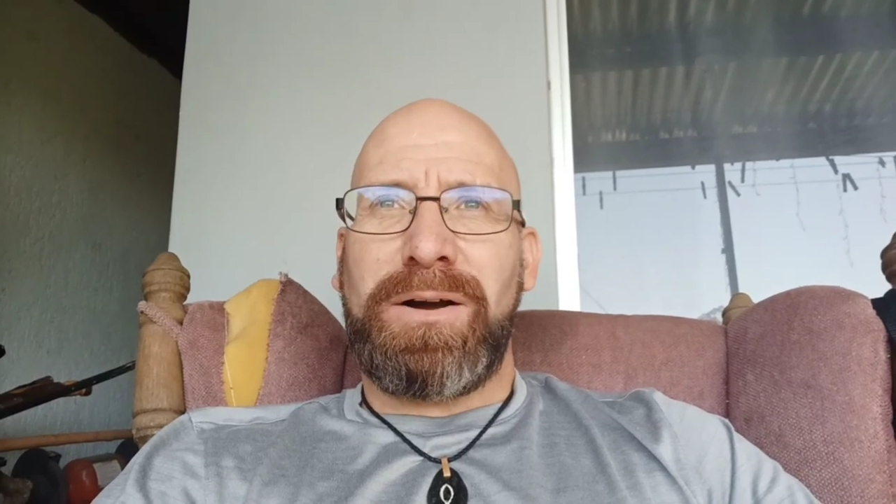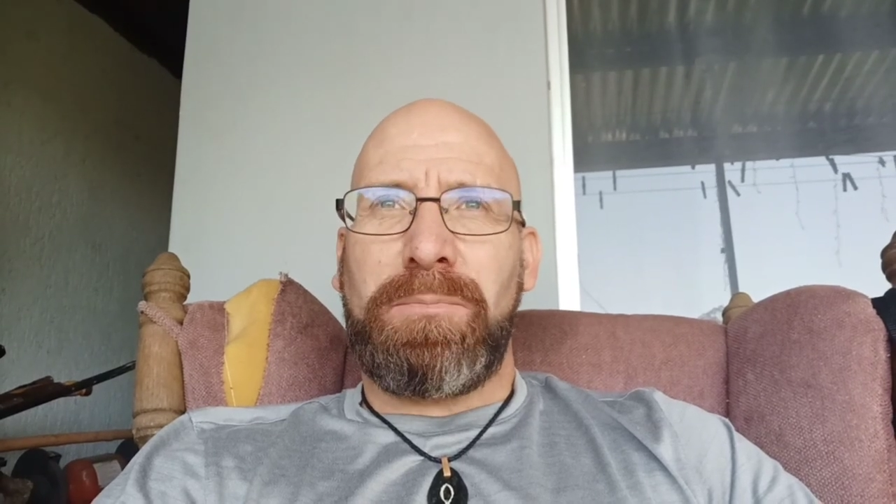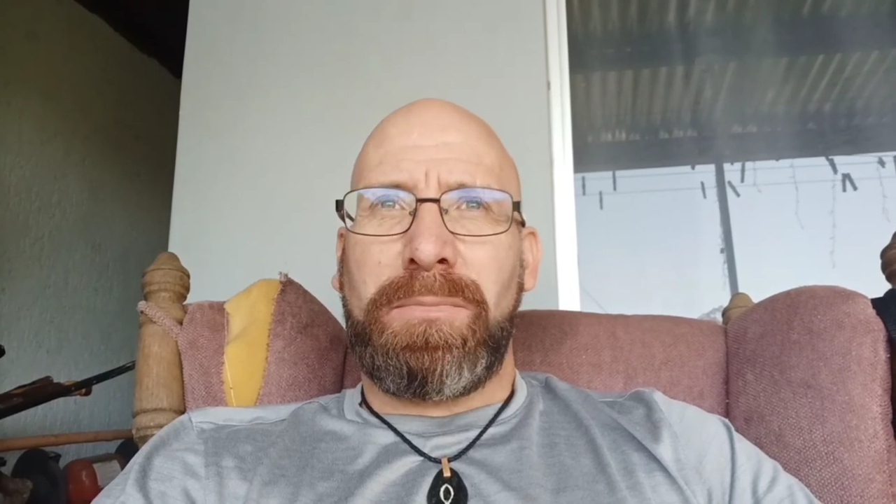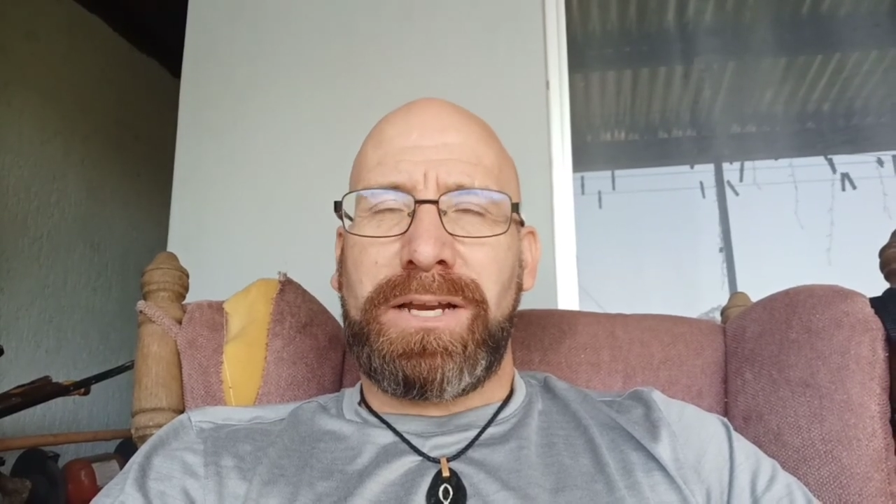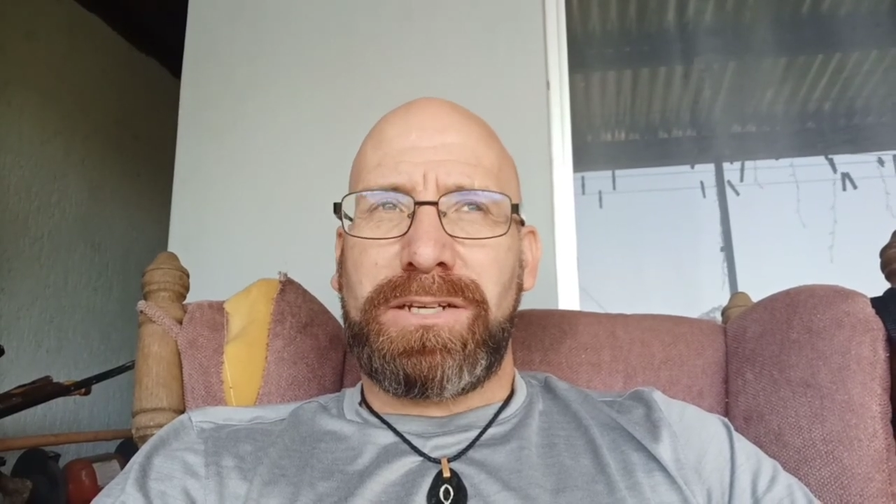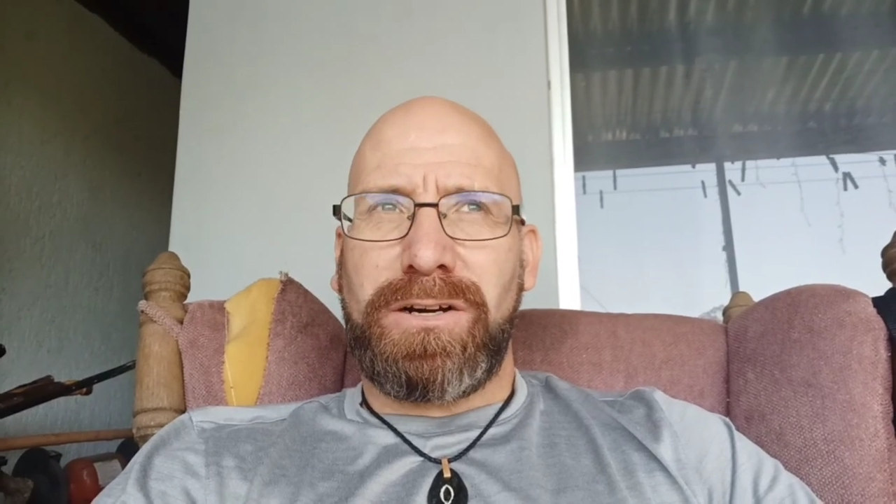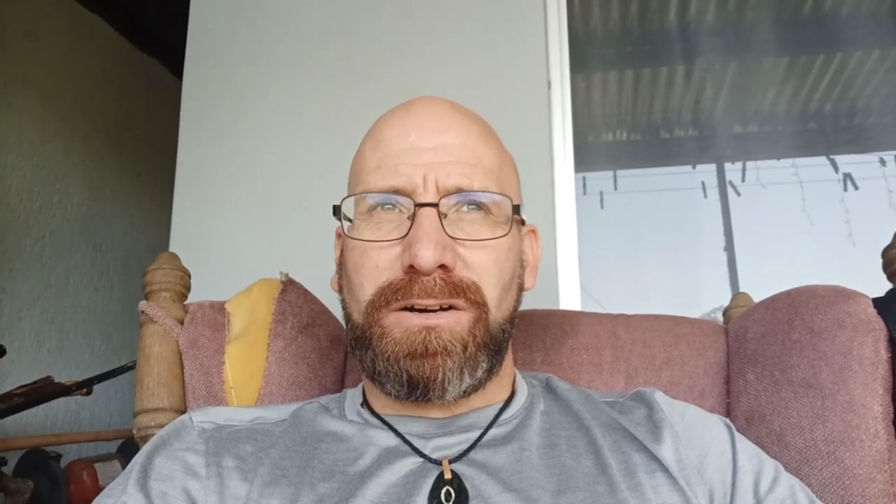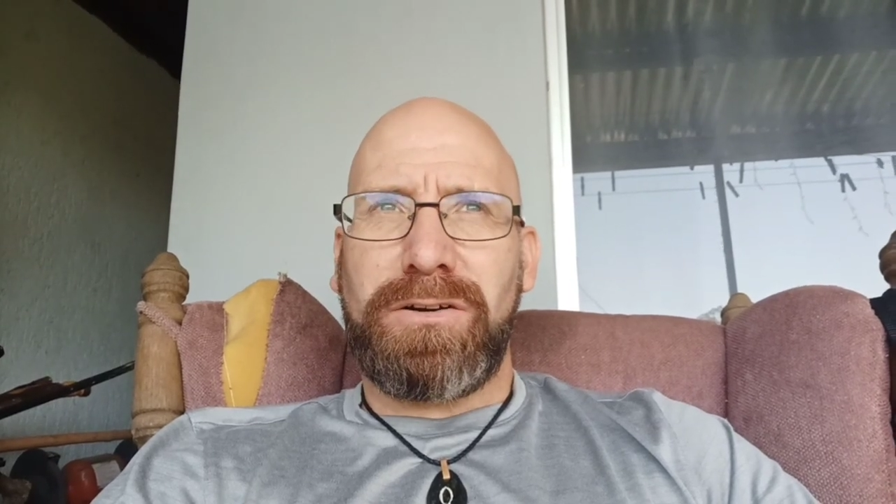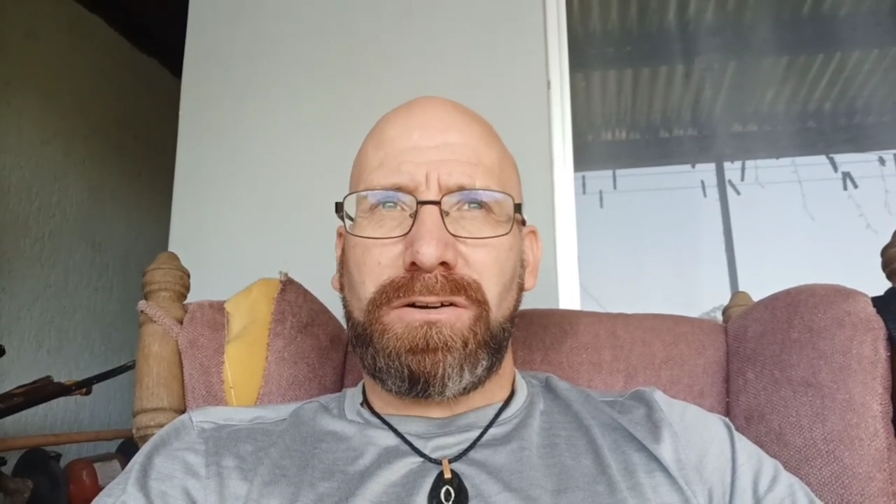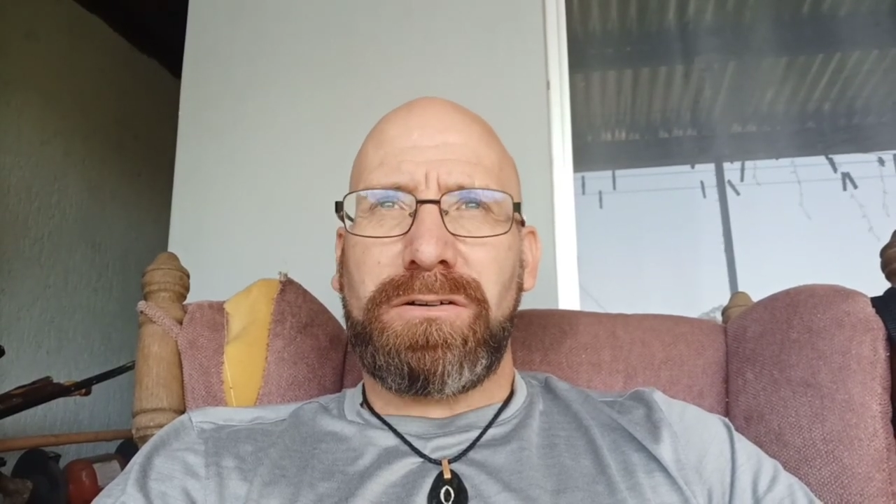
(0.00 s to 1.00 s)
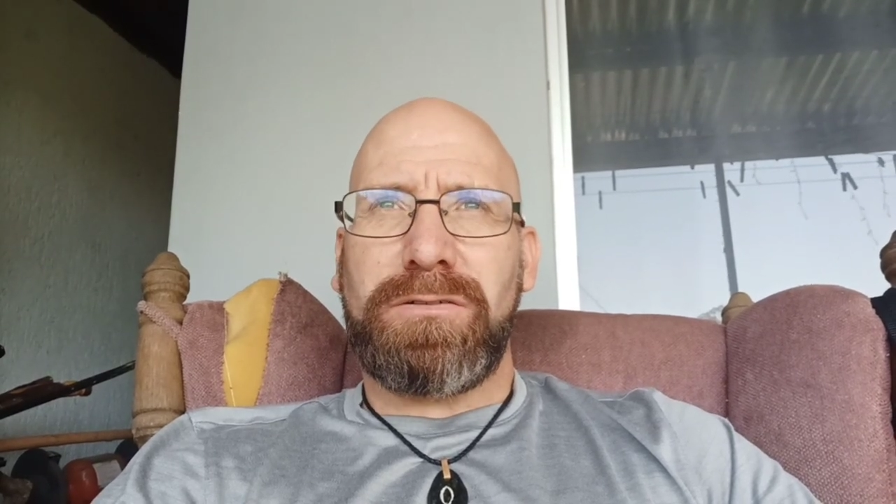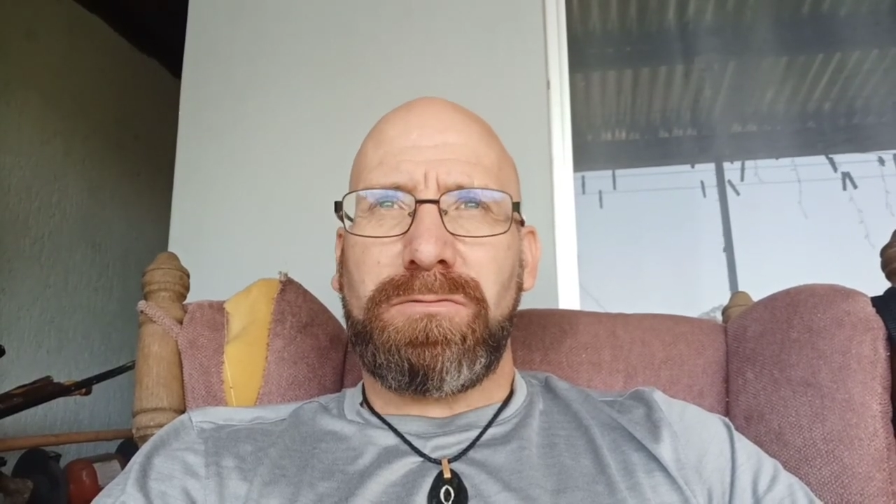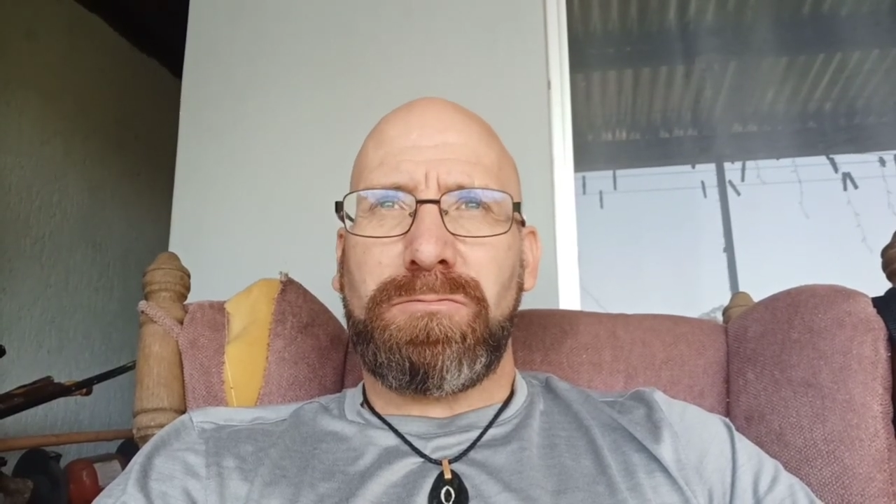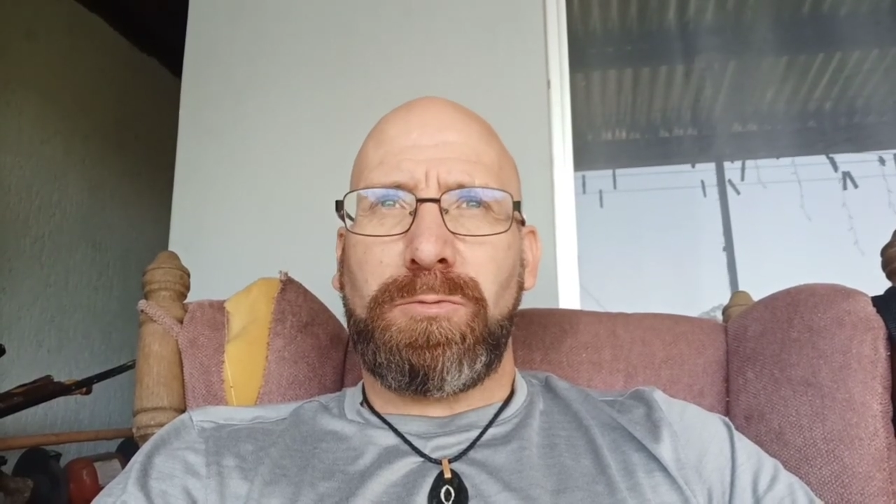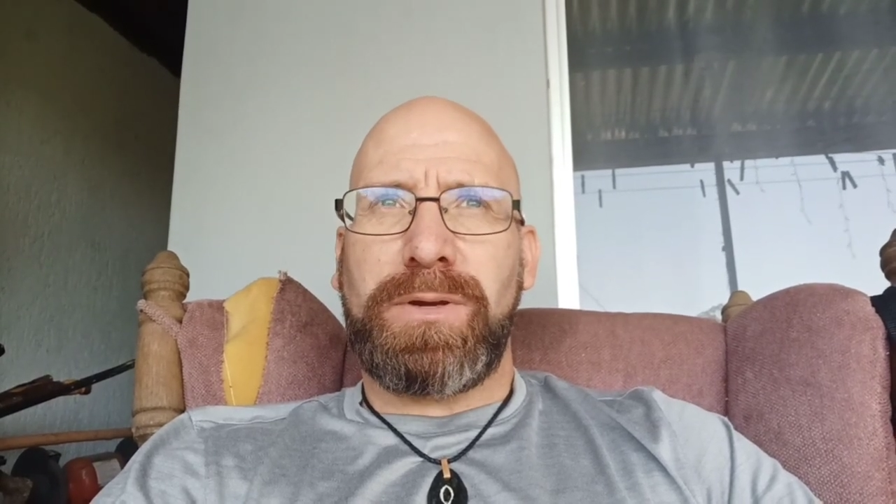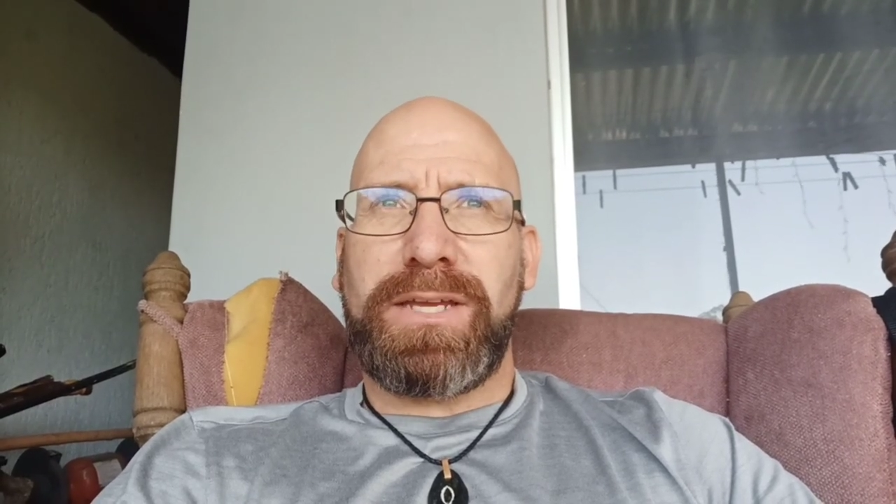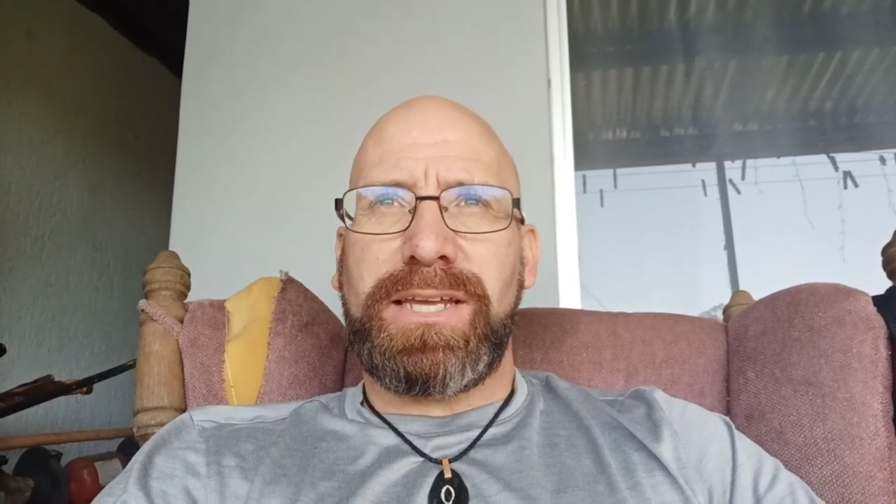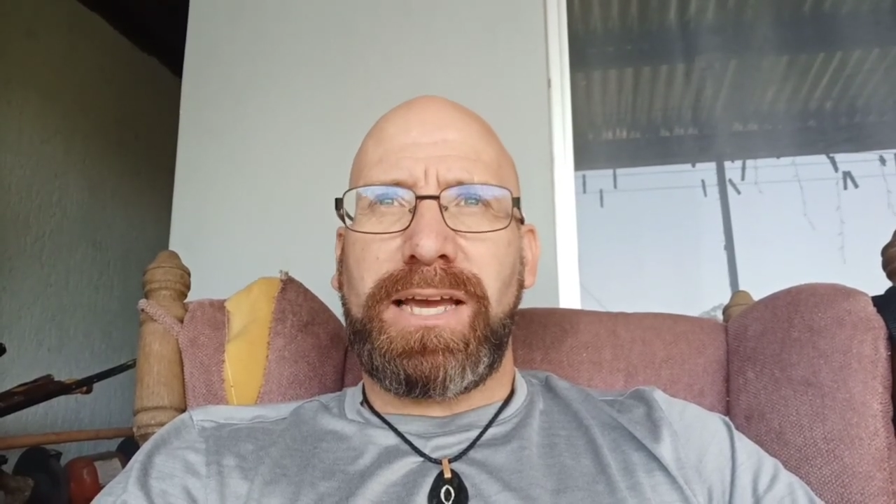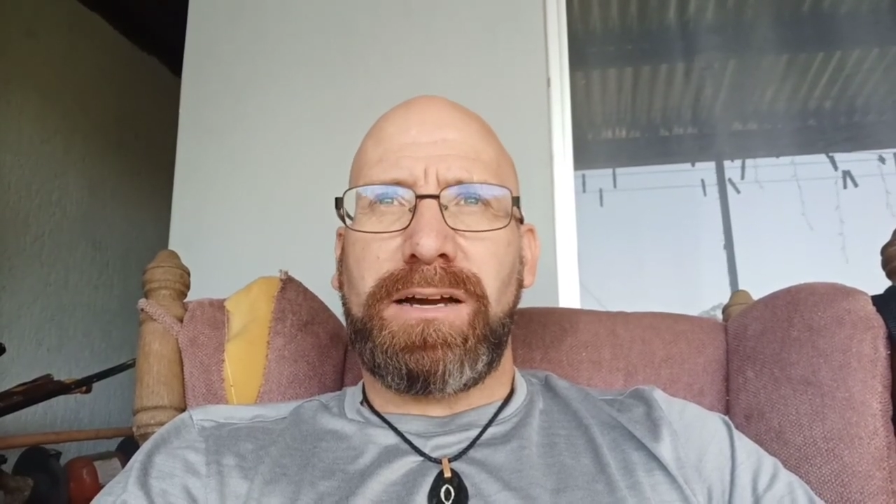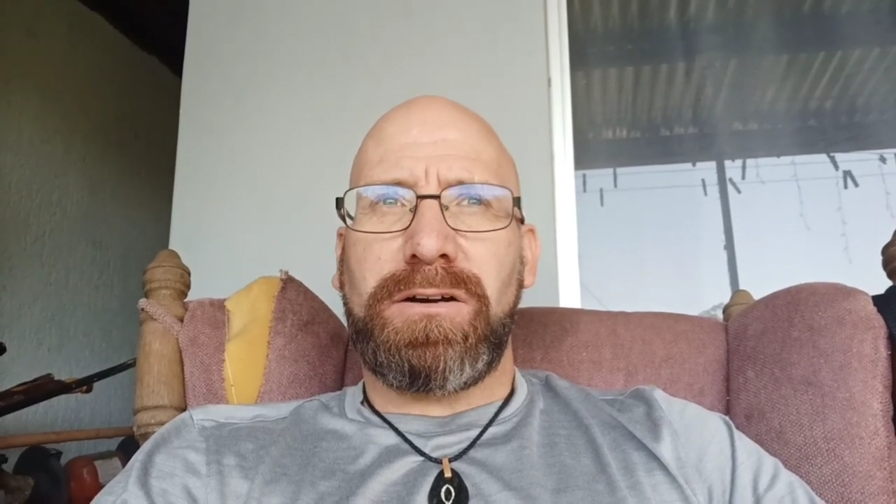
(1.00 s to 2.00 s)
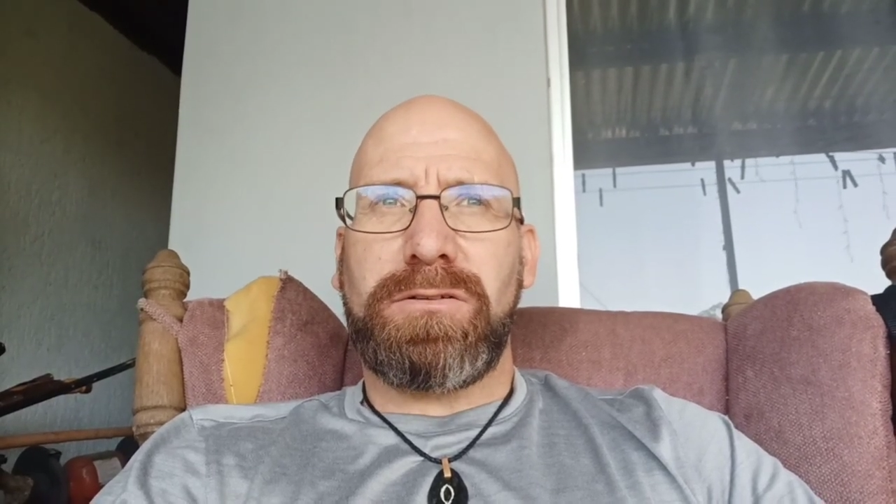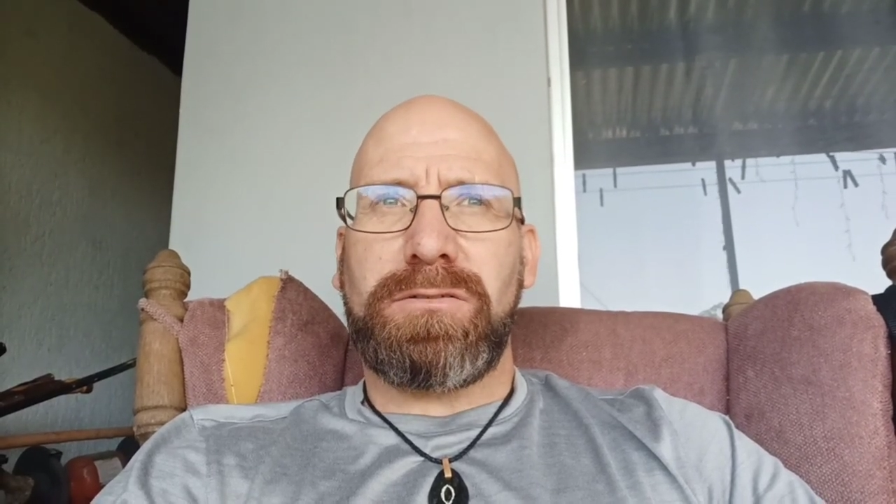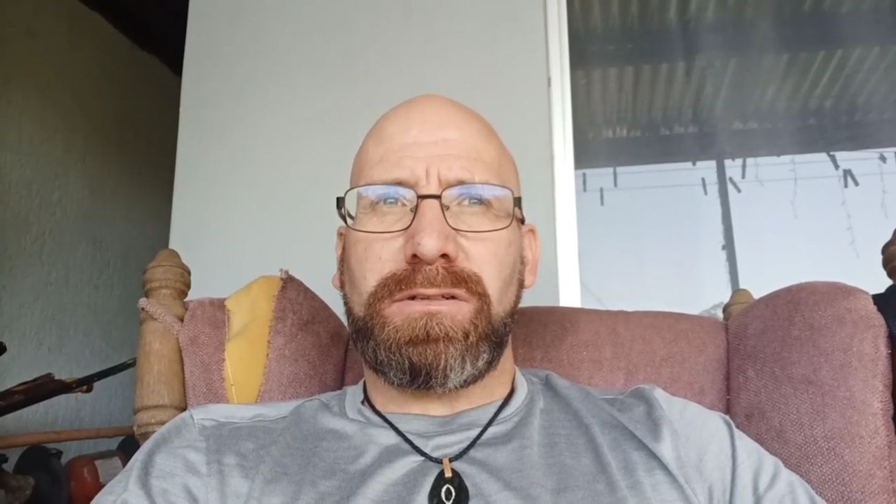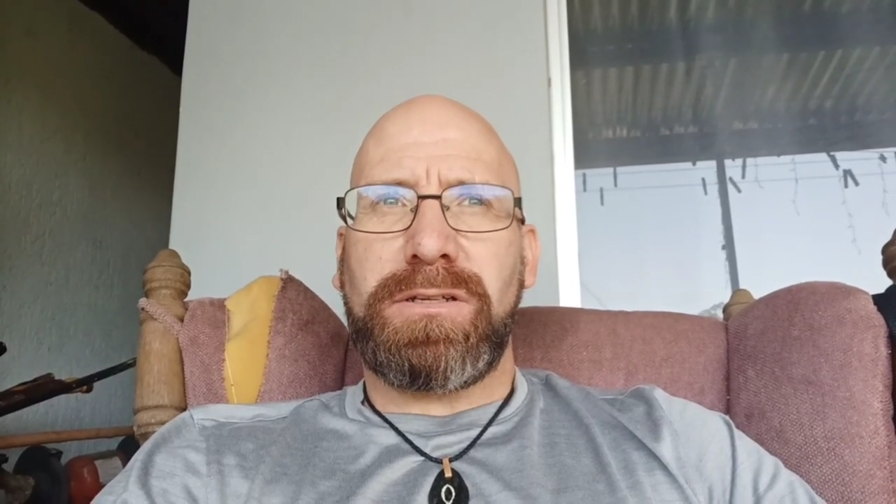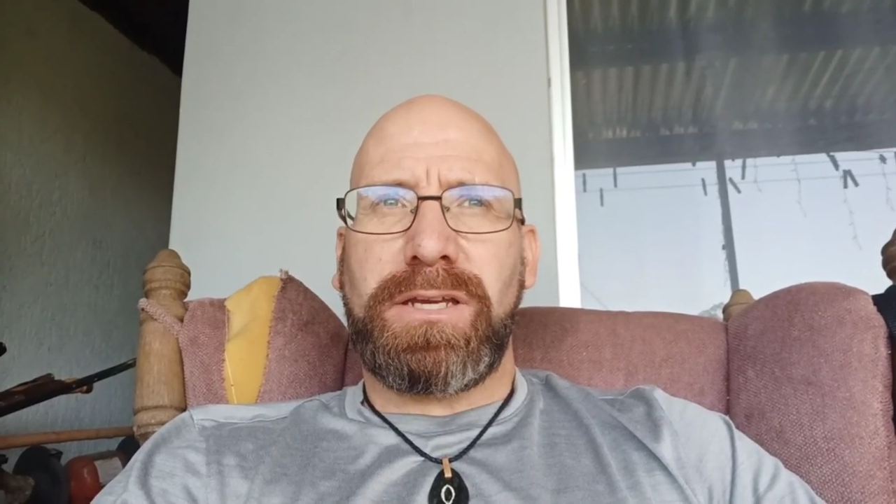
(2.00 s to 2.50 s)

my daughter will be down